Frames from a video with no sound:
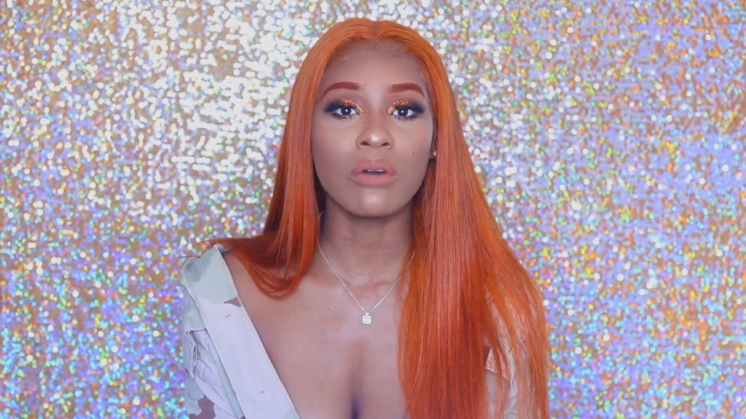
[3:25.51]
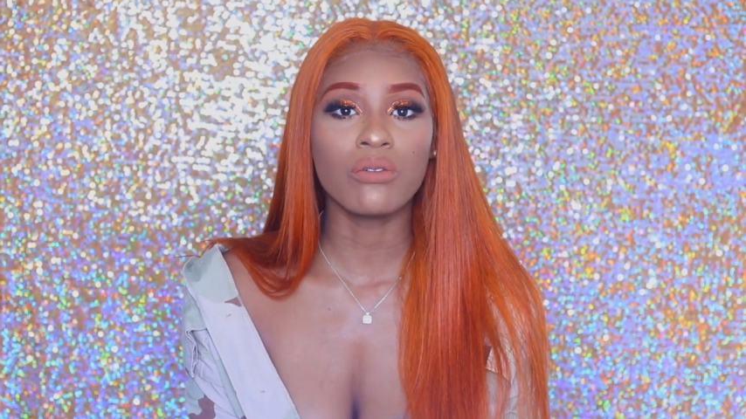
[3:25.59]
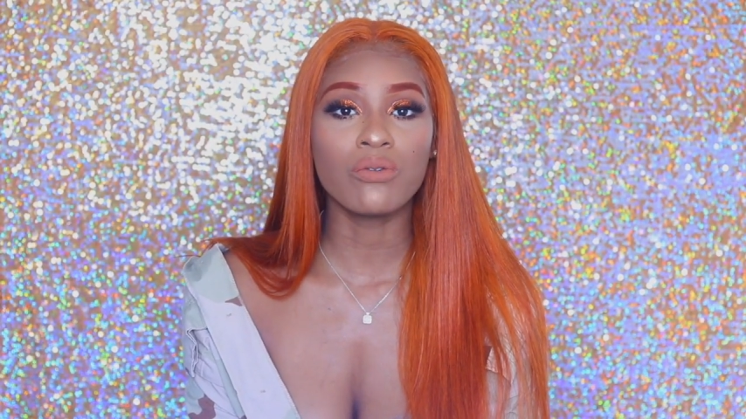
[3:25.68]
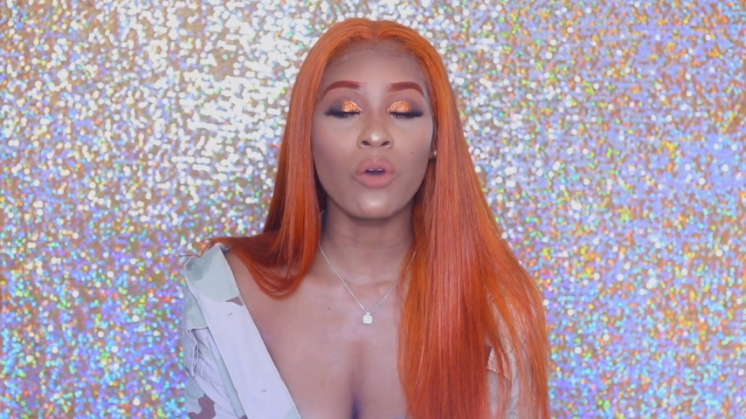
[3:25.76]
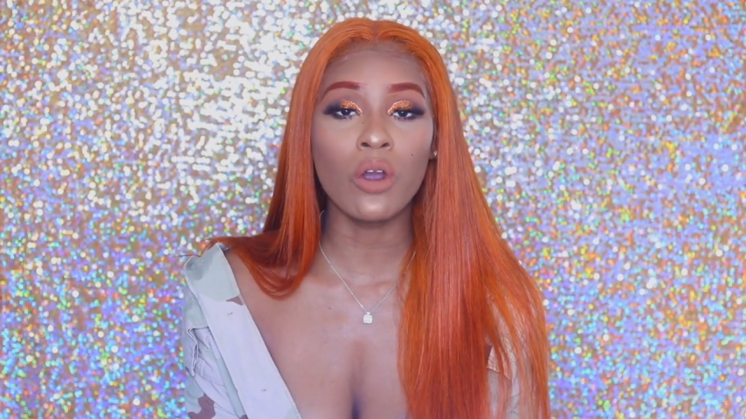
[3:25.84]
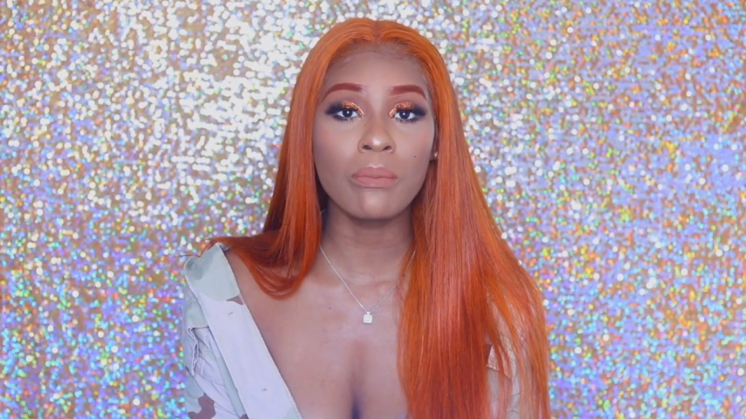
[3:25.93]

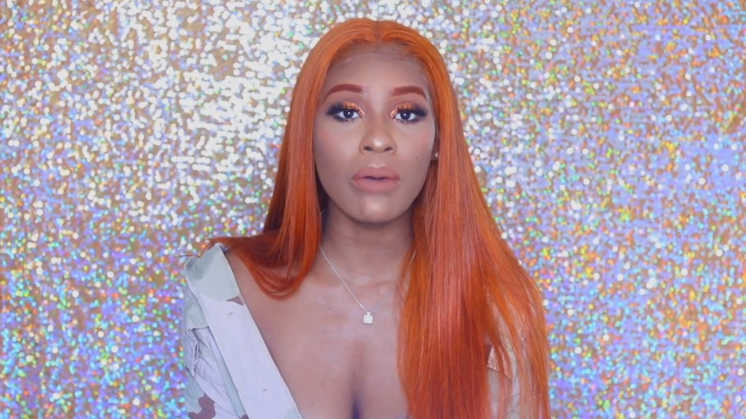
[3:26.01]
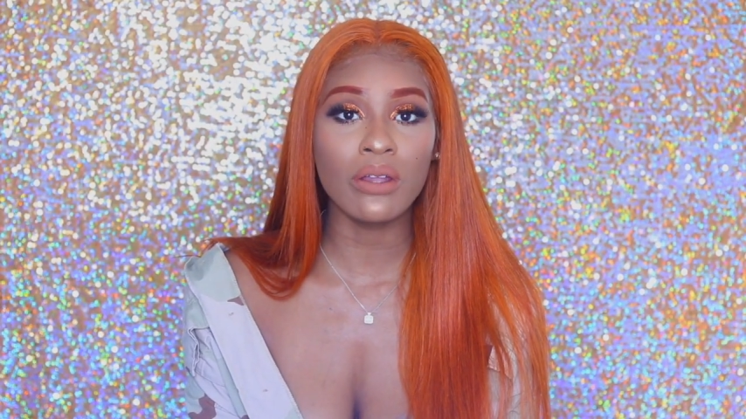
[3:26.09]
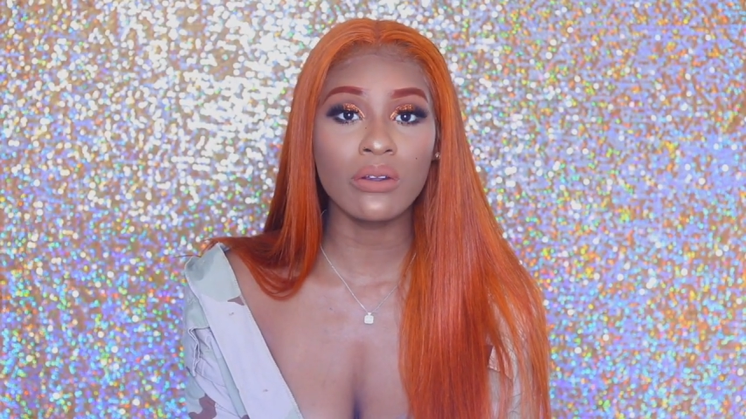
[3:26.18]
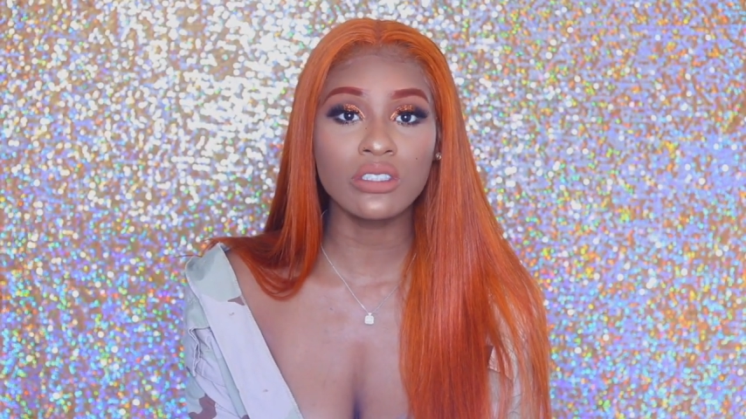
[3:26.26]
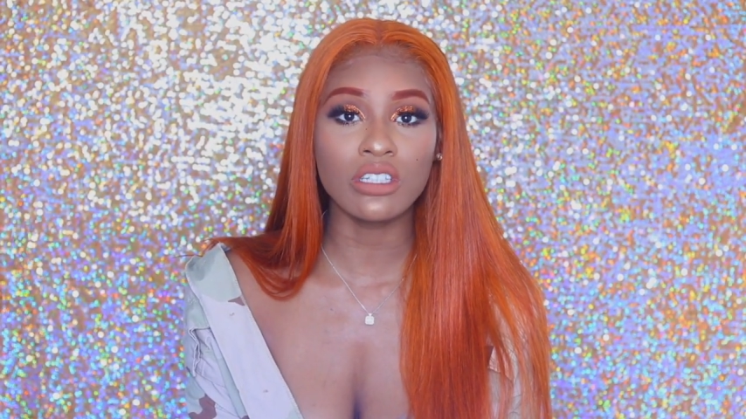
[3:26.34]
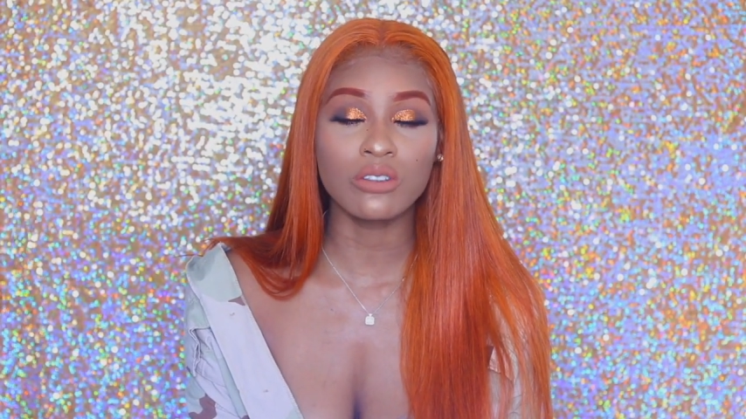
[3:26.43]
4
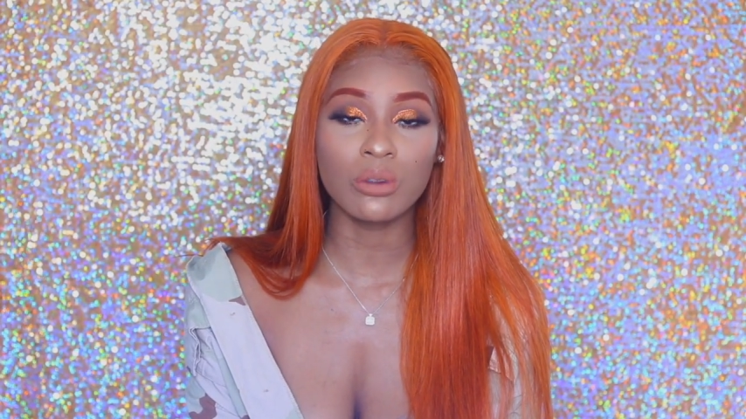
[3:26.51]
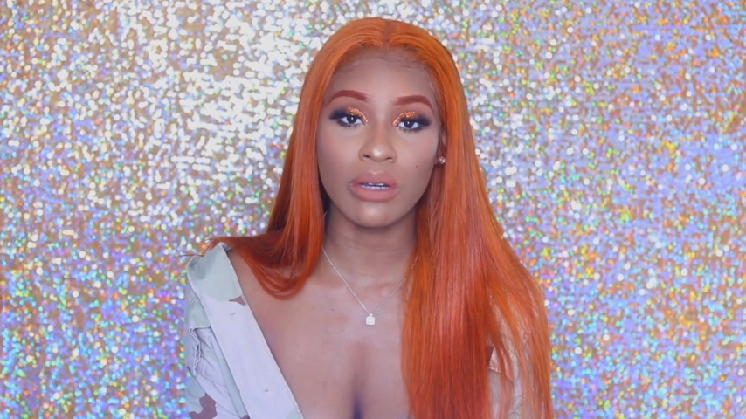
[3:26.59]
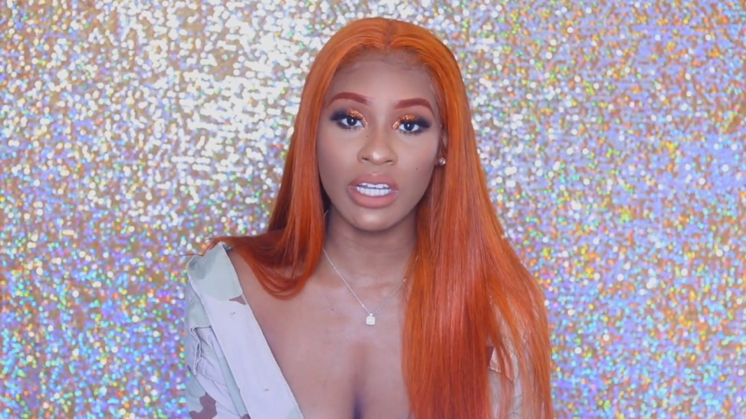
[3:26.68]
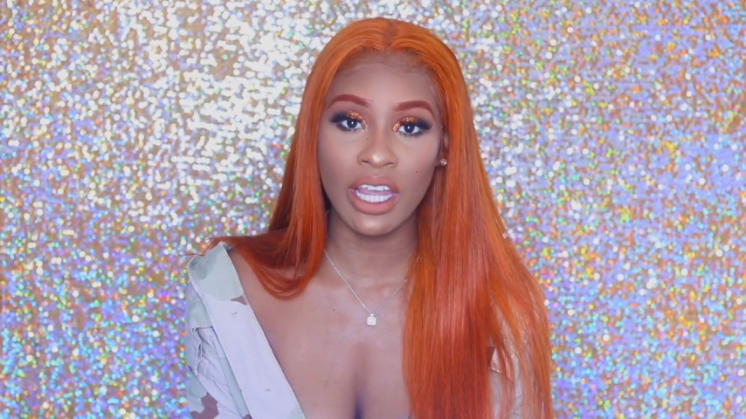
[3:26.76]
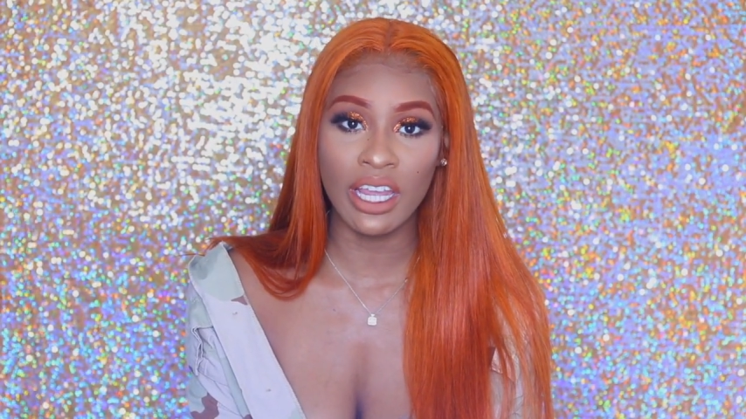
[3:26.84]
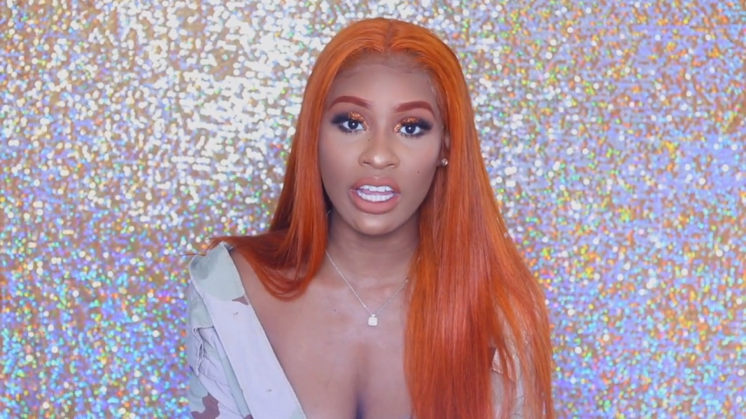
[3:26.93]
bundles of
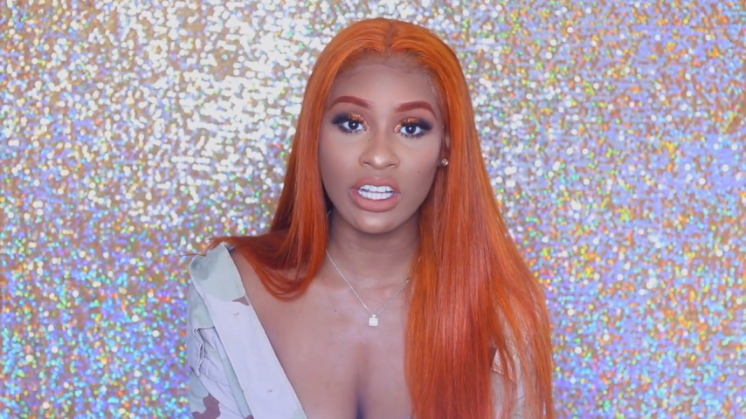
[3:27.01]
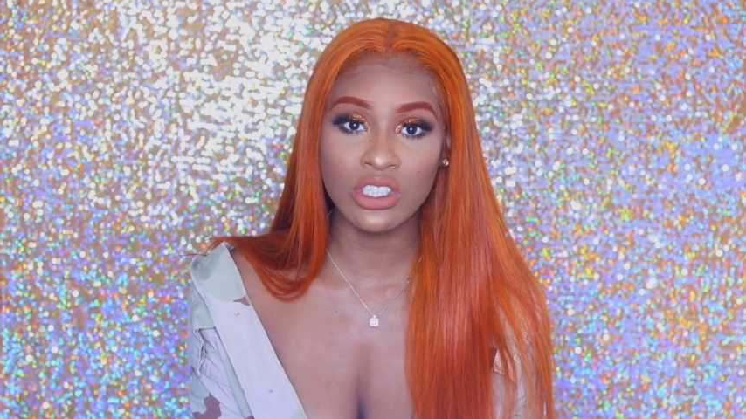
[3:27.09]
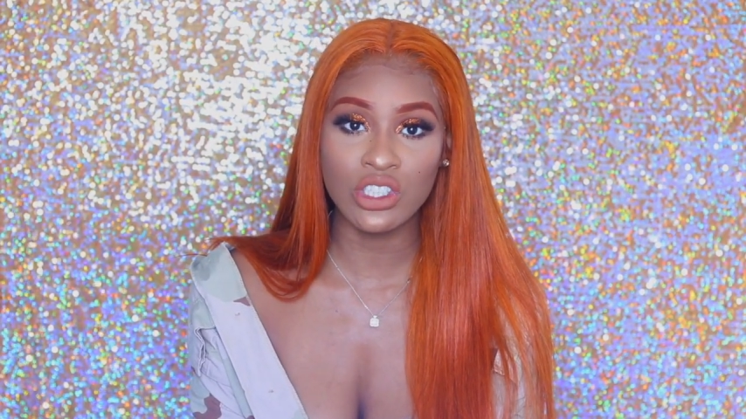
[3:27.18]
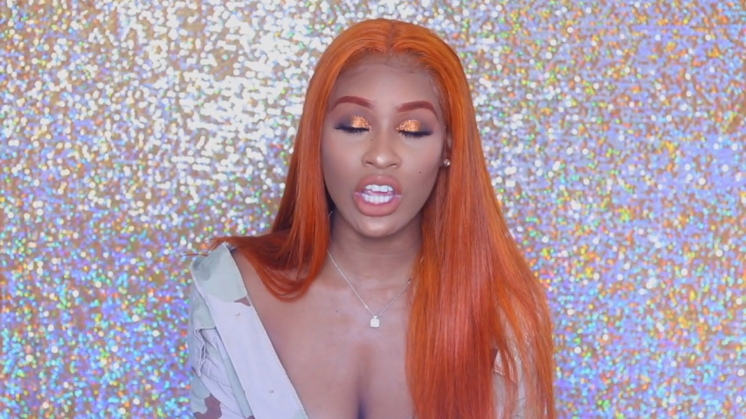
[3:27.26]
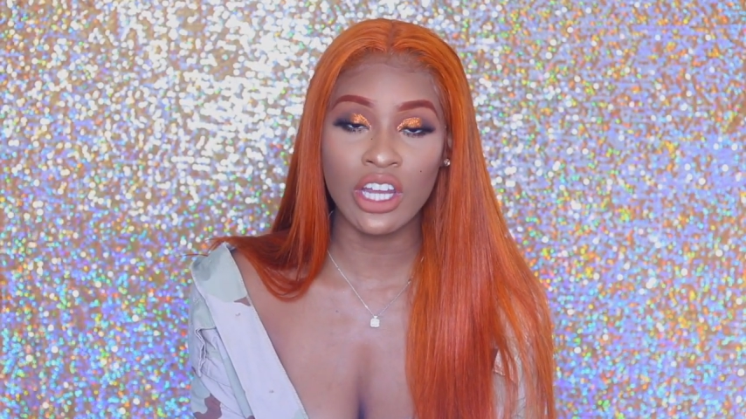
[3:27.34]
28-inch